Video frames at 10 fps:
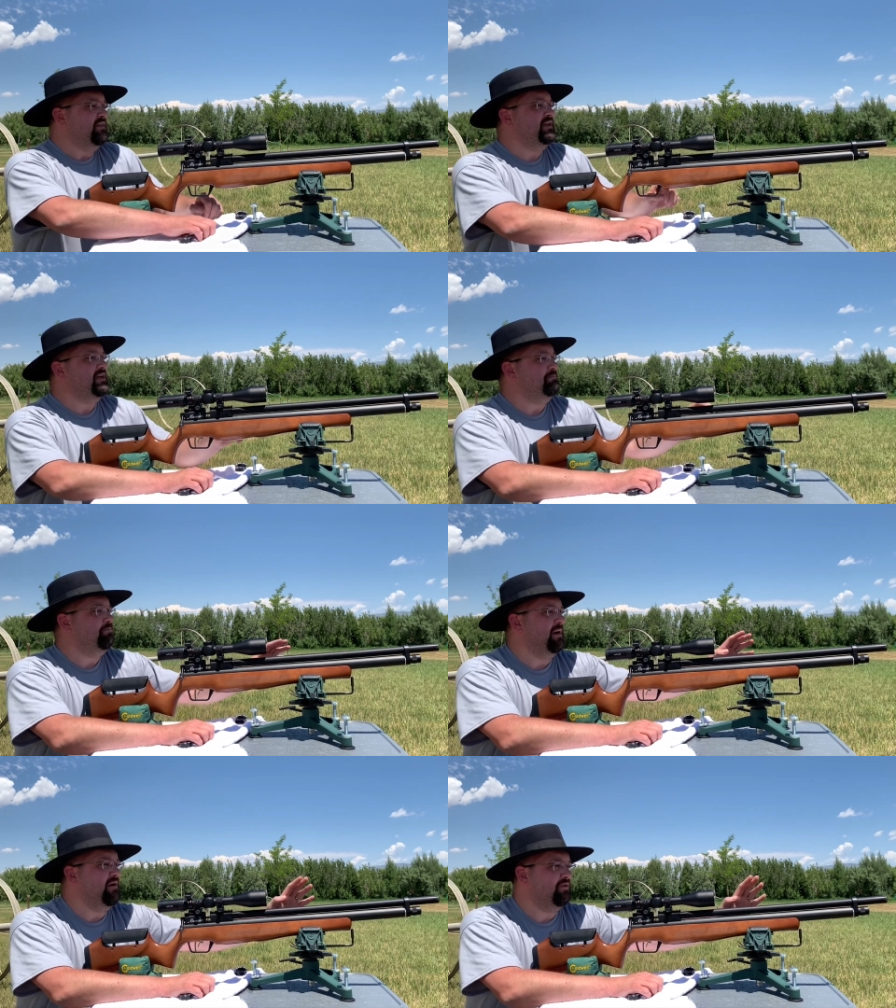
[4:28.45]
The
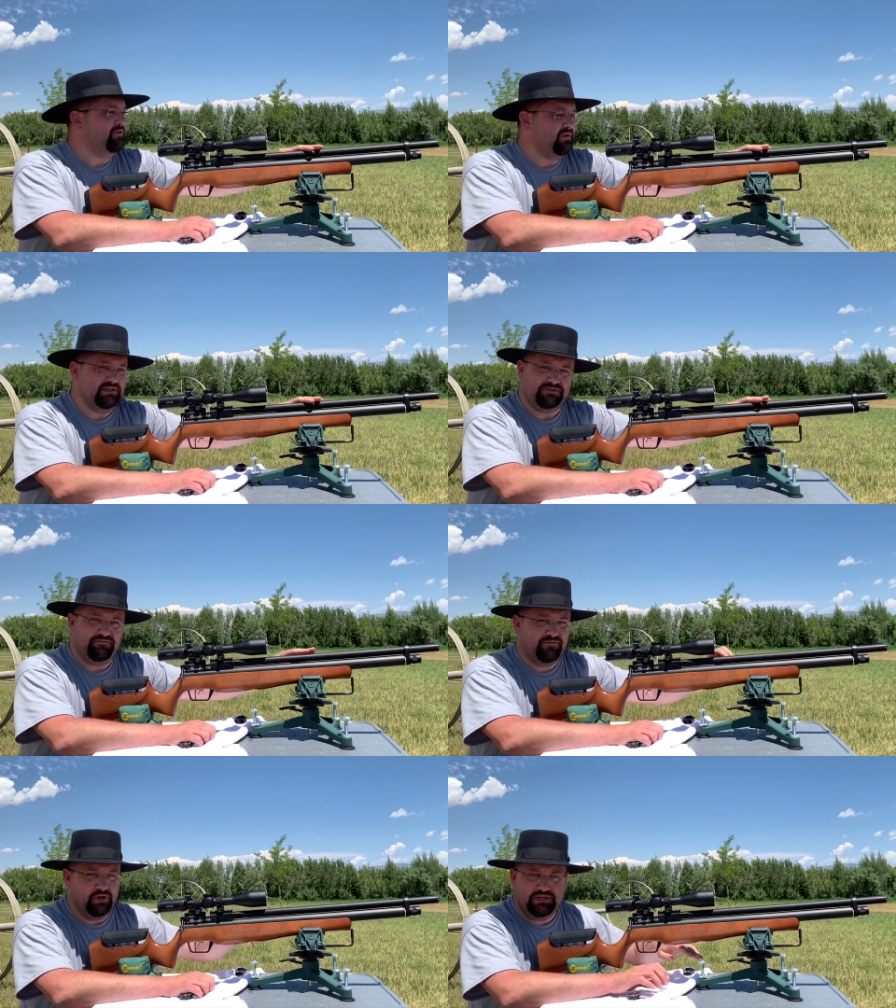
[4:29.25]
barrel is
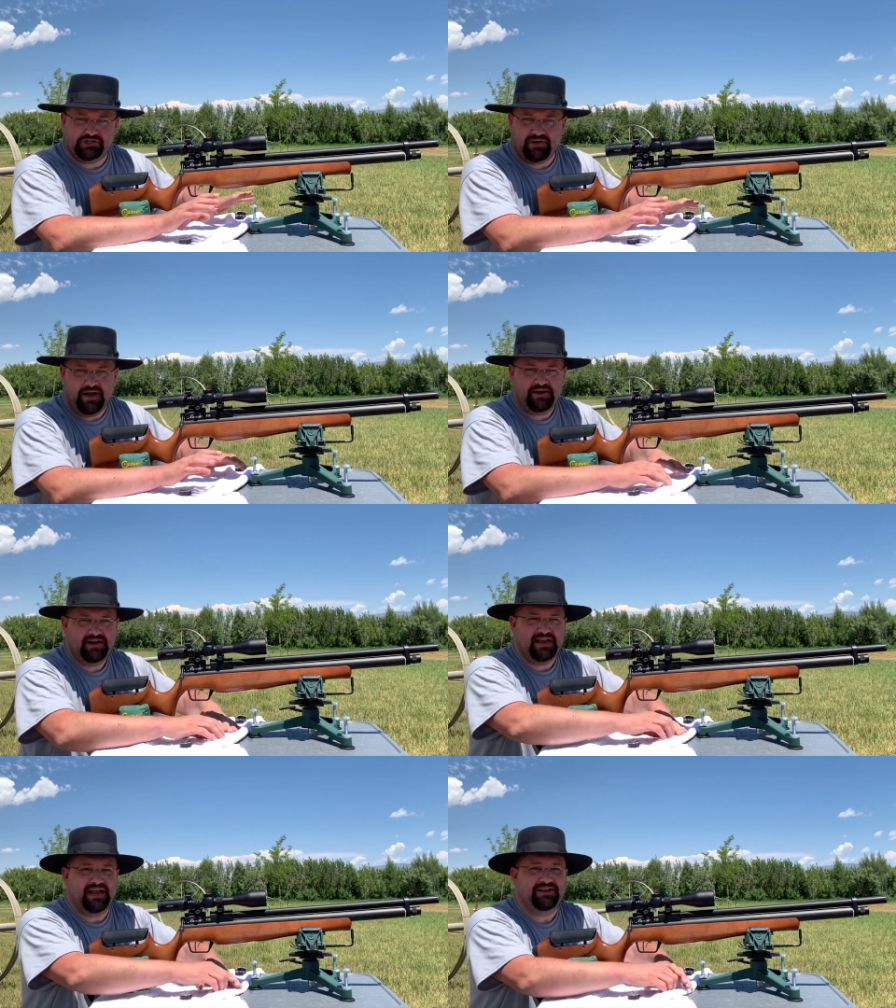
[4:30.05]
fully
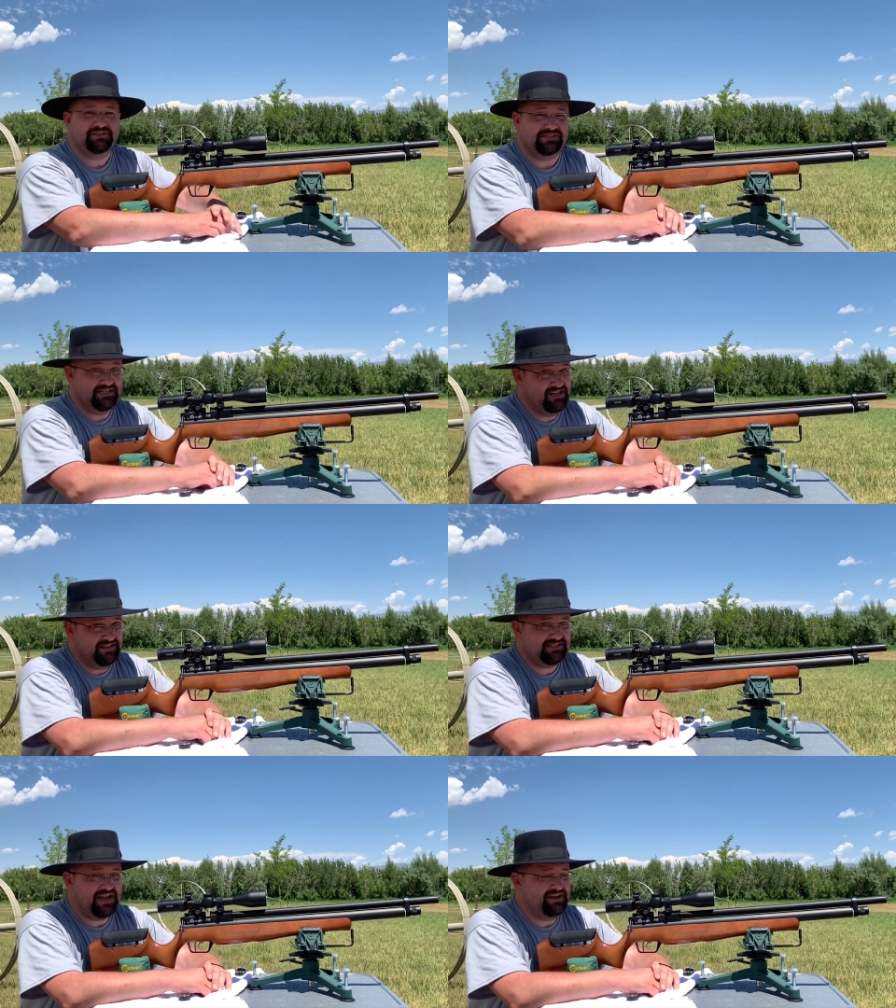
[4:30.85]
shrouded, and you'll see
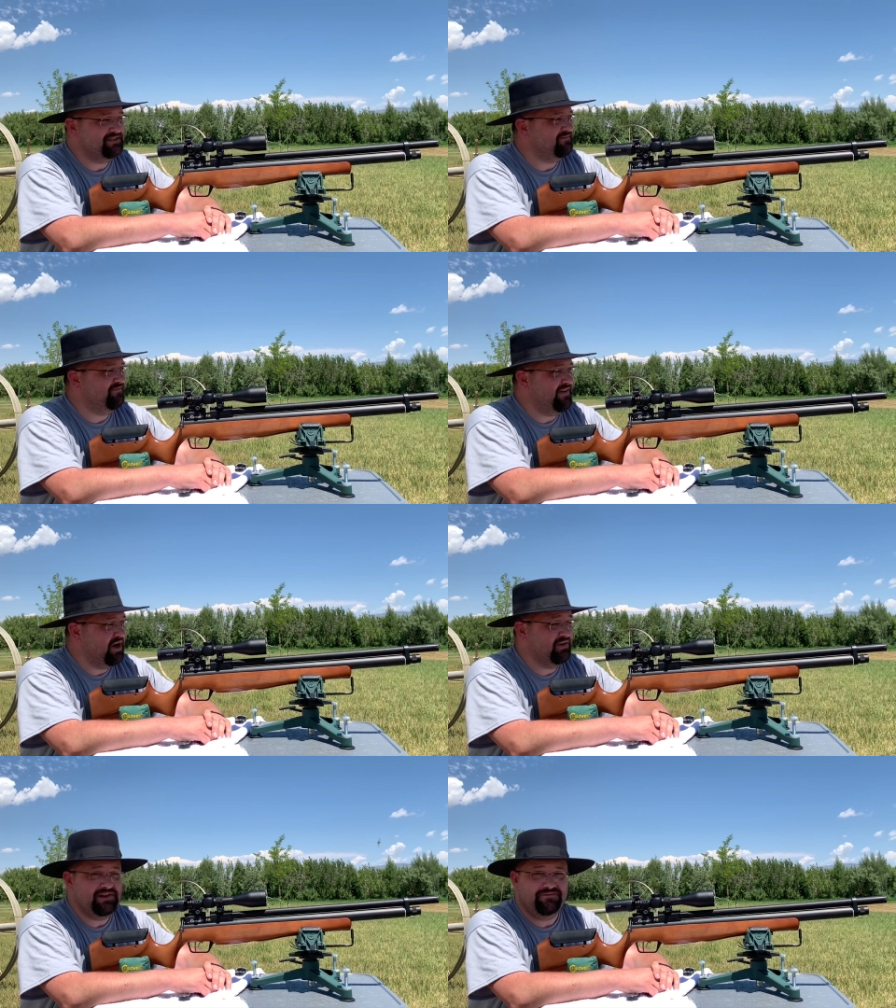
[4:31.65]
this gun is
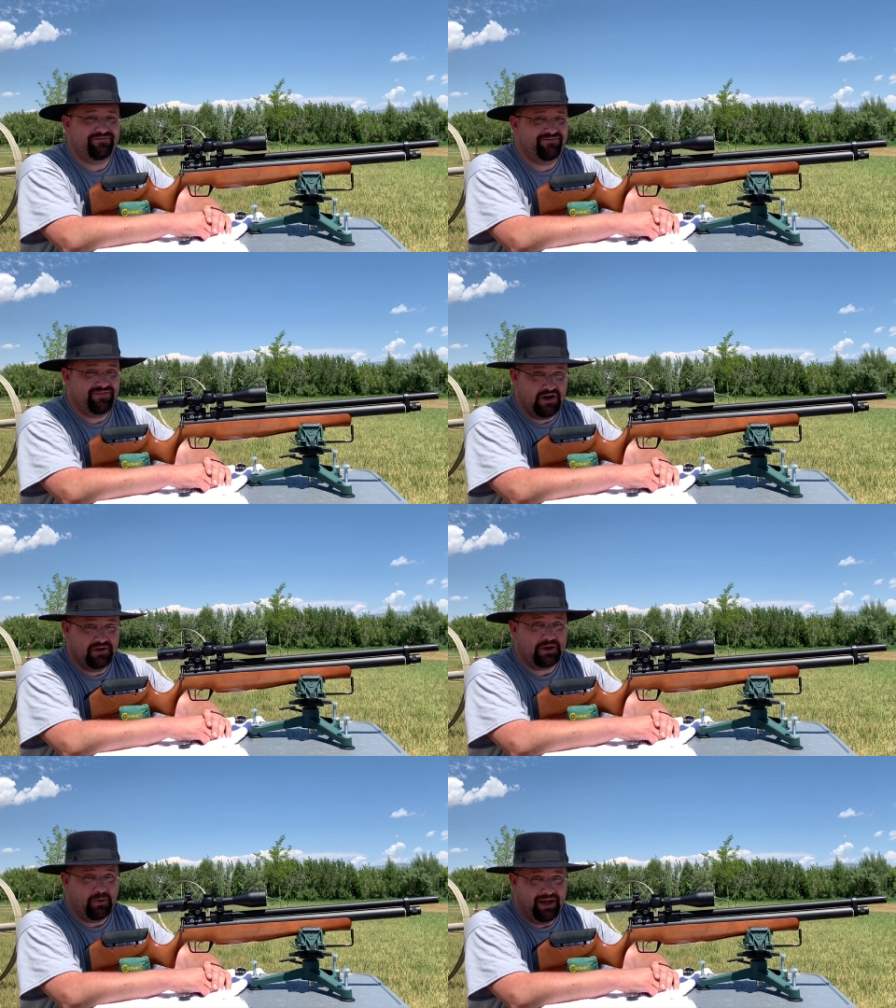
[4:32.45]
very,
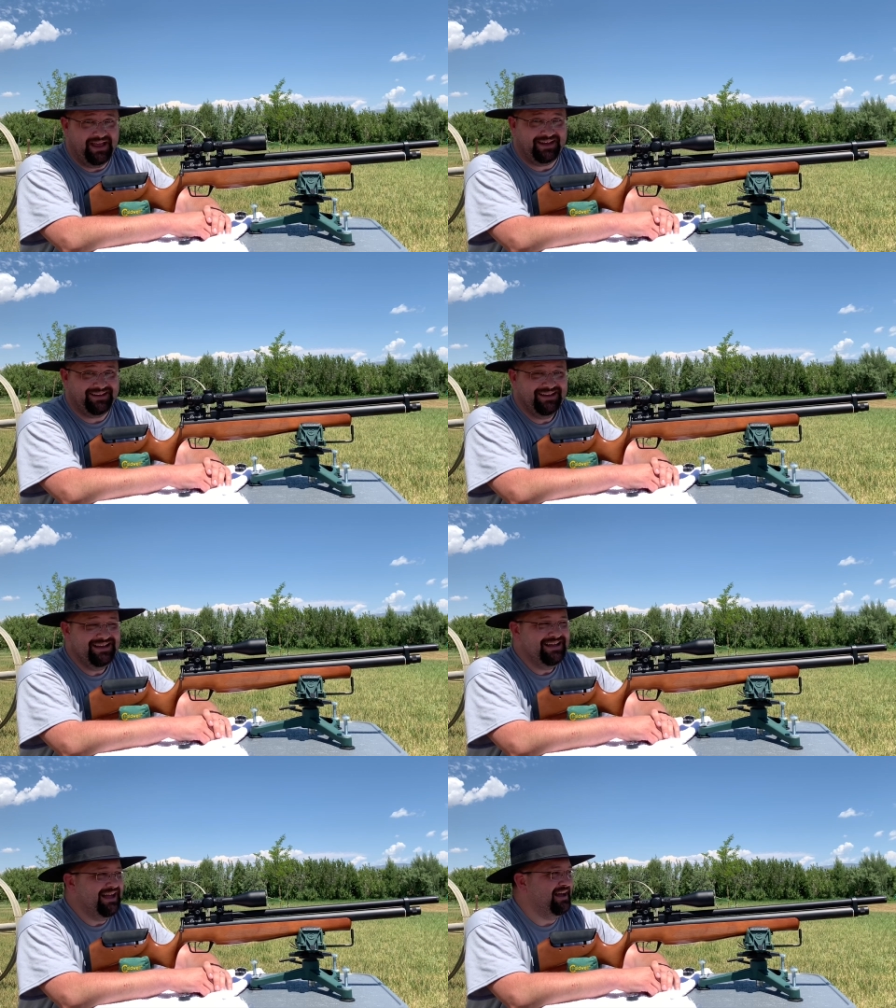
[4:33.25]
very quiet.
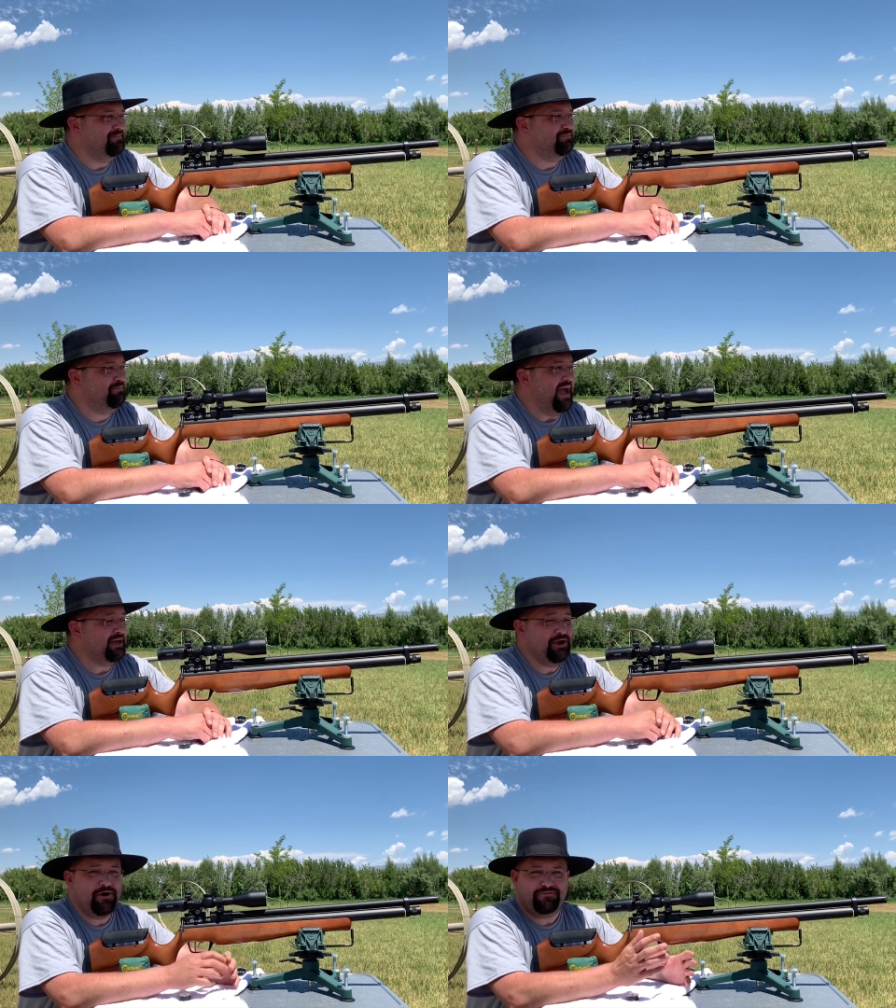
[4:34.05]

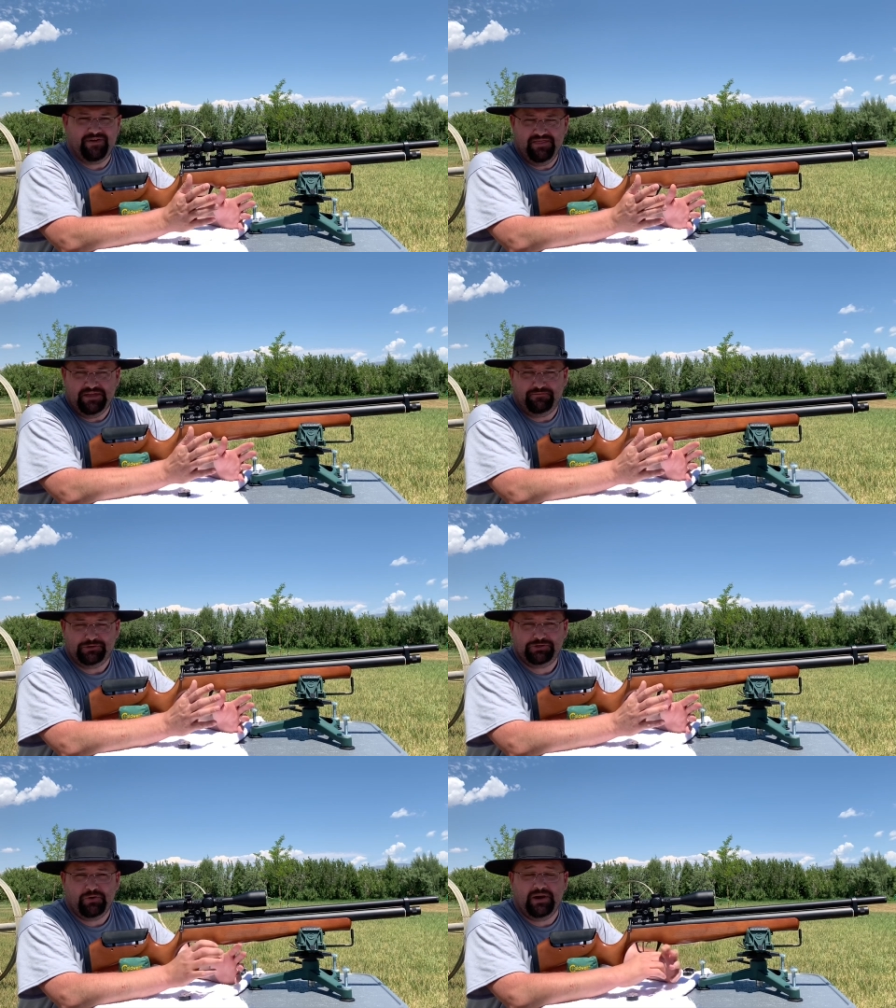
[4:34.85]
Backyard friendly for
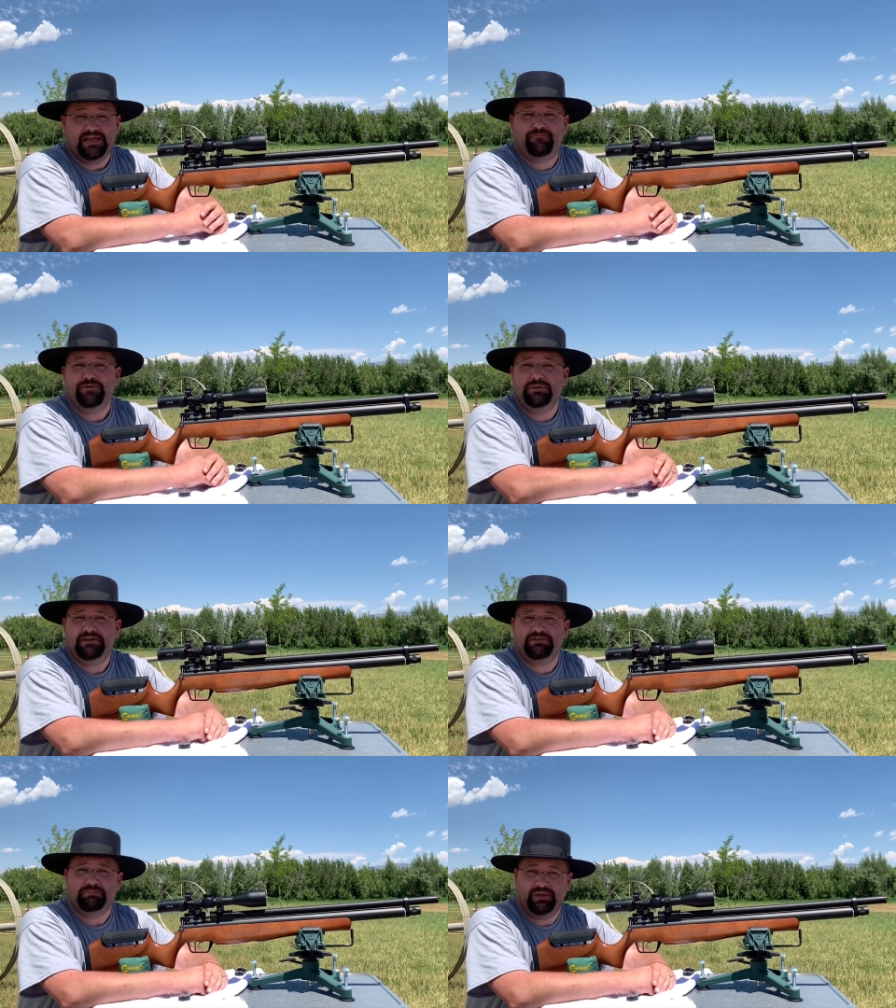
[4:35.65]
sure if you
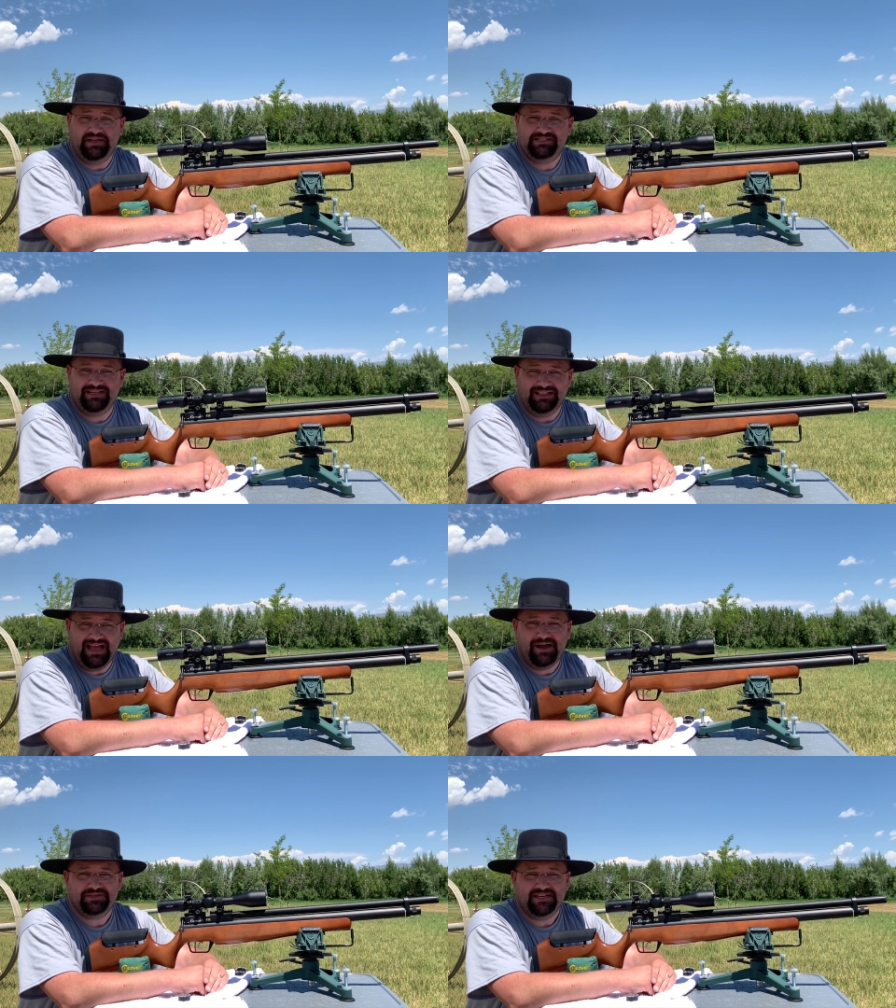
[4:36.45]
live in a place that
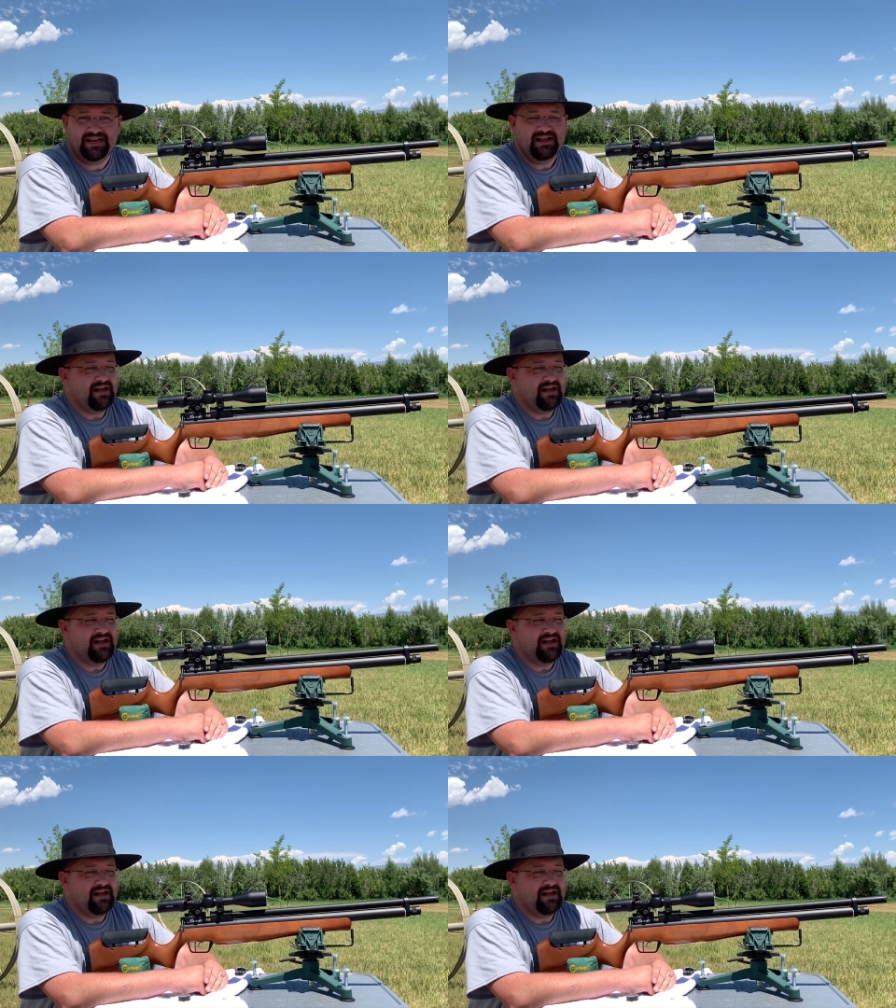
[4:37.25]
allows it.